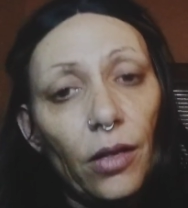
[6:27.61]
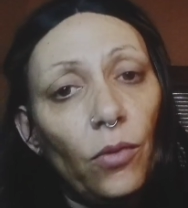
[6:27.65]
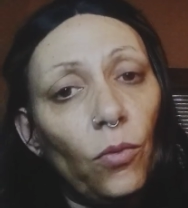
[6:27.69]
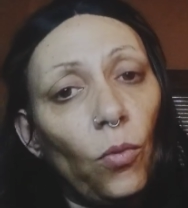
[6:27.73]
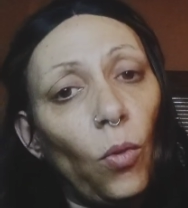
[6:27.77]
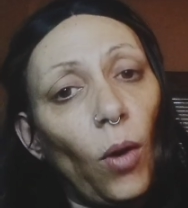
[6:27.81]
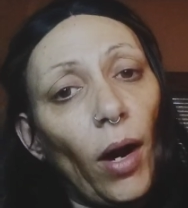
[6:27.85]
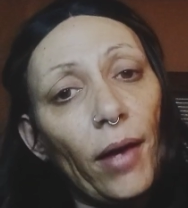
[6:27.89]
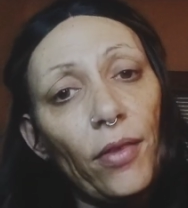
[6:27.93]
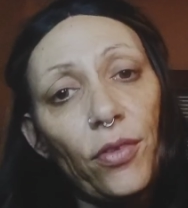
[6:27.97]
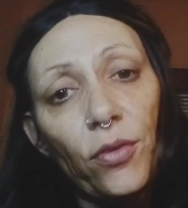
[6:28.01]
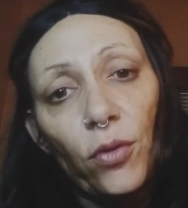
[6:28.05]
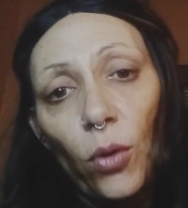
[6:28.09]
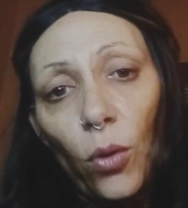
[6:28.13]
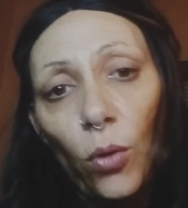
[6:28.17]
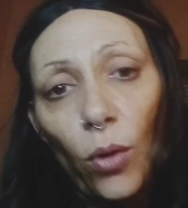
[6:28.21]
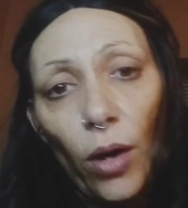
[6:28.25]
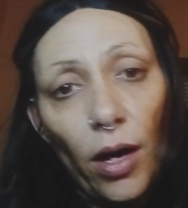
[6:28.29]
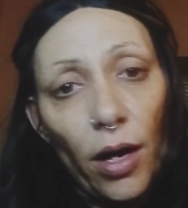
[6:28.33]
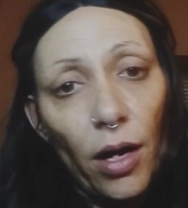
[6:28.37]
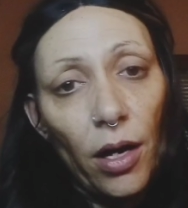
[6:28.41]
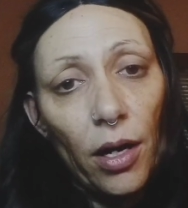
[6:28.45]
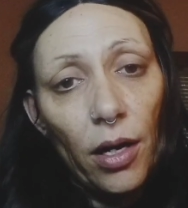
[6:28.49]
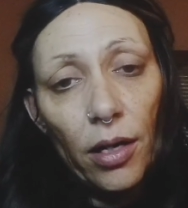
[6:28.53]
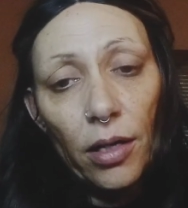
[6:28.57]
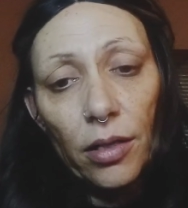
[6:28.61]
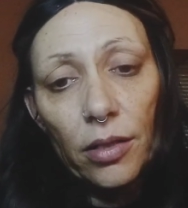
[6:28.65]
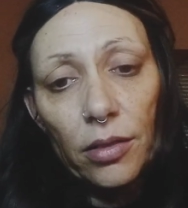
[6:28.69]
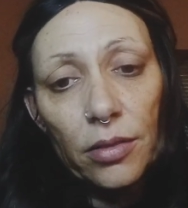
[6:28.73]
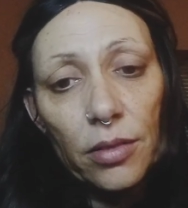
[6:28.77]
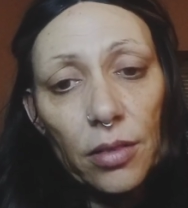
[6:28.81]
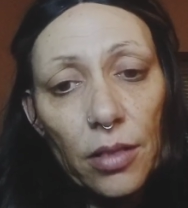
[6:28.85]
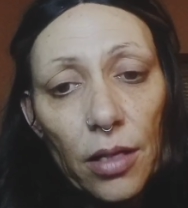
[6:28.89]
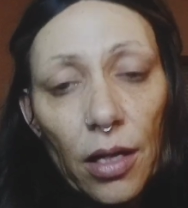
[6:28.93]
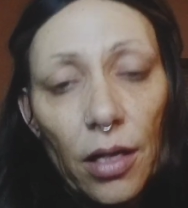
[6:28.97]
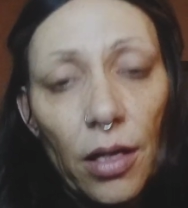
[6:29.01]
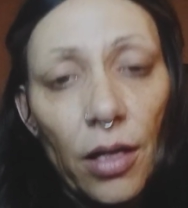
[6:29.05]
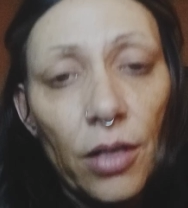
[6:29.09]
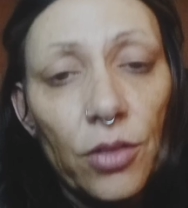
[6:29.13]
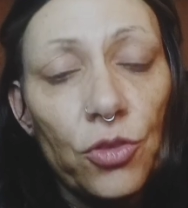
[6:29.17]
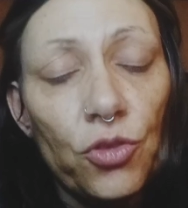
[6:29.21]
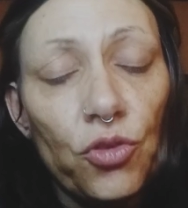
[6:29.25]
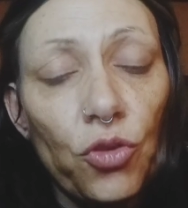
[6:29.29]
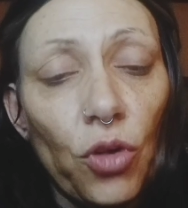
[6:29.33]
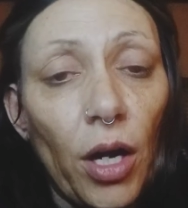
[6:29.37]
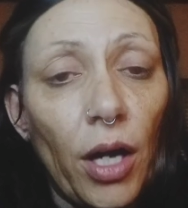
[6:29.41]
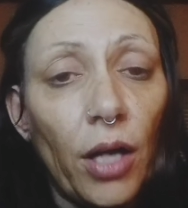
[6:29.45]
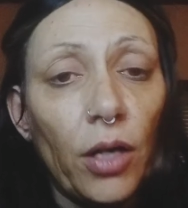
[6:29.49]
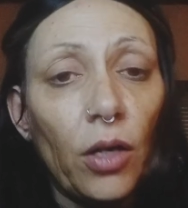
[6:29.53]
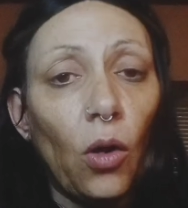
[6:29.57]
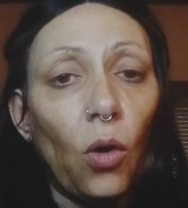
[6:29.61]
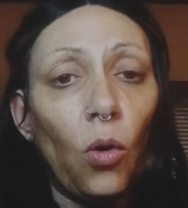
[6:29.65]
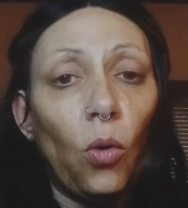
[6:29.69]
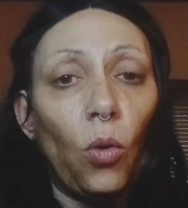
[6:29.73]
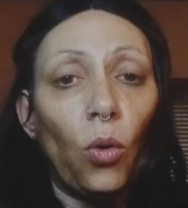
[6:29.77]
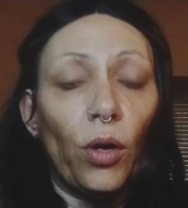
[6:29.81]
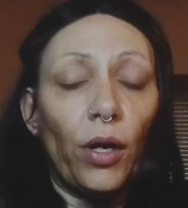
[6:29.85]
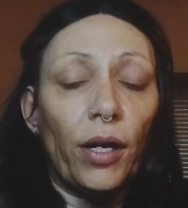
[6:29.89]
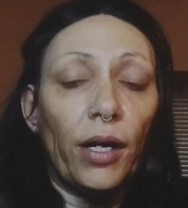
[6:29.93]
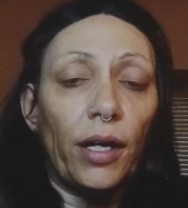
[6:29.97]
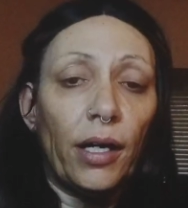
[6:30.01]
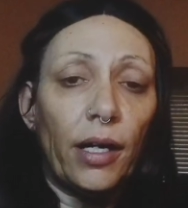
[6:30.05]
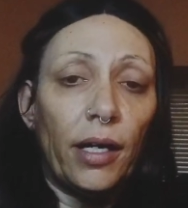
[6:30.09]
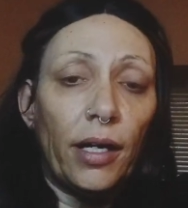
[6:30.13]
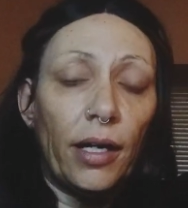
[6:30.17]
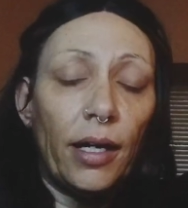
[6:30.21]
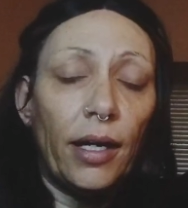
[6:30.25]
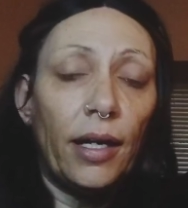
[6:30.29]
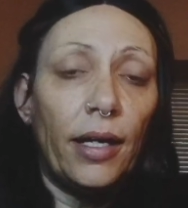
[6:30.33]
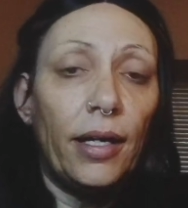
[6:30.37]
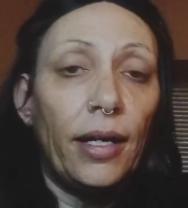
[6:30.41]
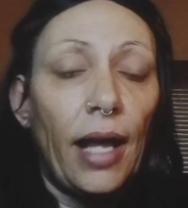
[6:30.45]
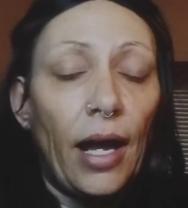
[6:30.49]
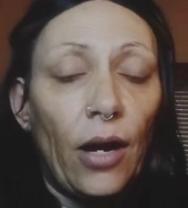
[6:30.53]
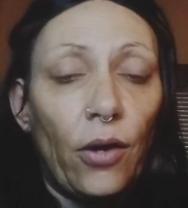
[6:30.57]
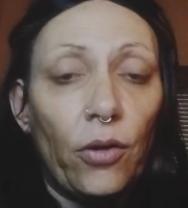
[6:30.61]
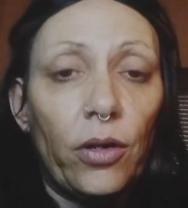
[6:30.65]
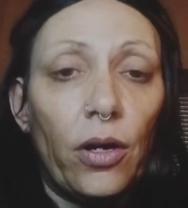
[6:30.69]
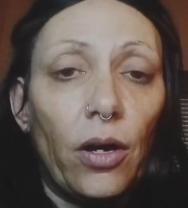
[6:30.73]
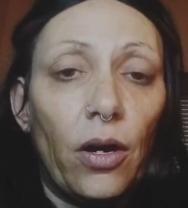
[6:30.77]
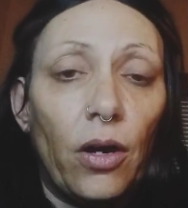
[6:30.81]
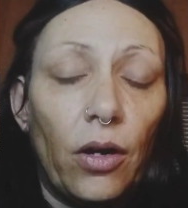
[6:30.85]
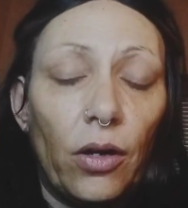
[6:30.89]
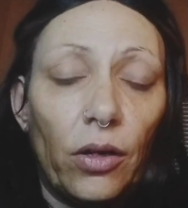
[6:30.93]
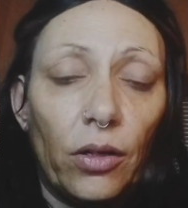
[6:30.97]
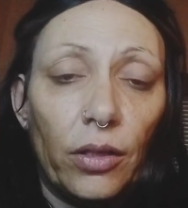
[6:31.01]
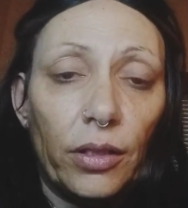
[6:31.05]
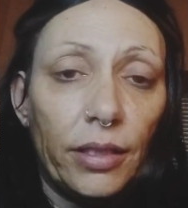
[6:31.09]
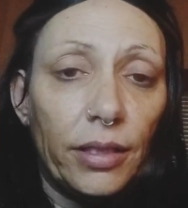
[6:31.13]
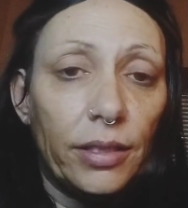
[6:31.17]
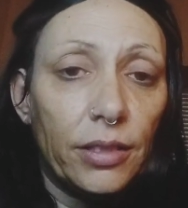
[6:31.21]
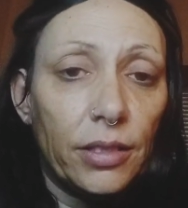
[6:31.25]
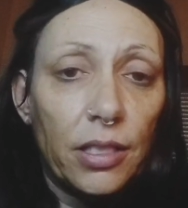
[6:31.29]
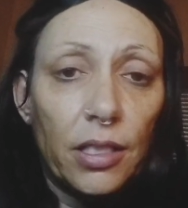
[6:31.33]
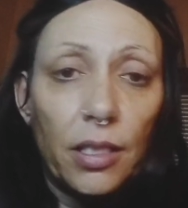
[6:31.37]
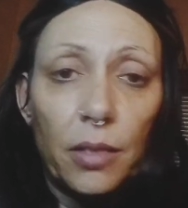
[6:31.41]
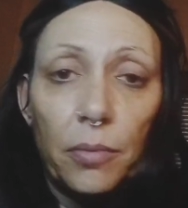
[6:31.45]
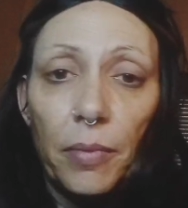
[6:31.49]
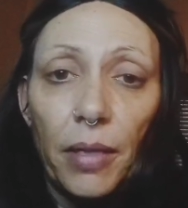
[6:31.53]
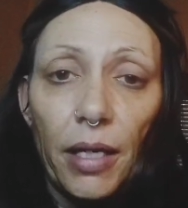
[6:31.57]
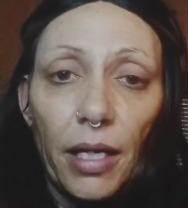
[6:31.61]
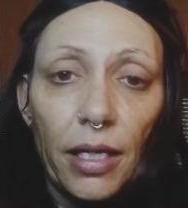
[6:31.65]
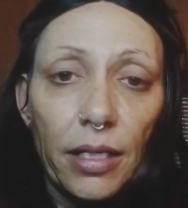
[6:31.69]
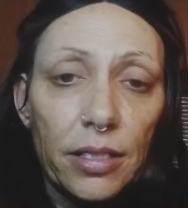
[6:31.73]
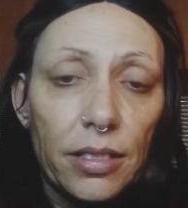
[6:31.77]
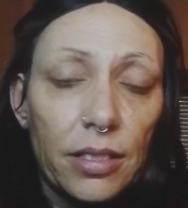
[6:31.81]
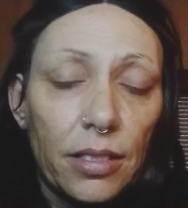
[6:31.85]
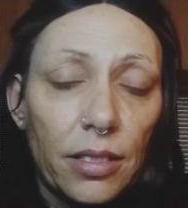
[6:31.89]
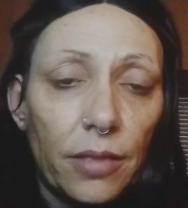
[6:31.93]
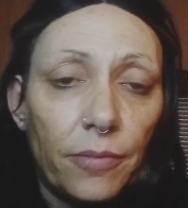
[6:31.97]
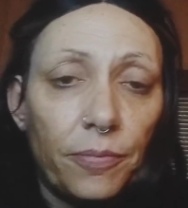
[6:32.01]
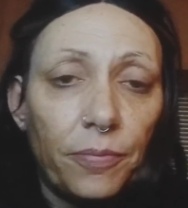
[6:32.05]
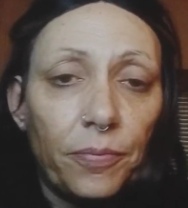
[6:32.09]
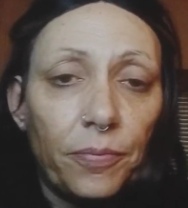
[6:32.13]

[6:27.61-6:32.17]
Why throw a drug or an alcohol into the mix?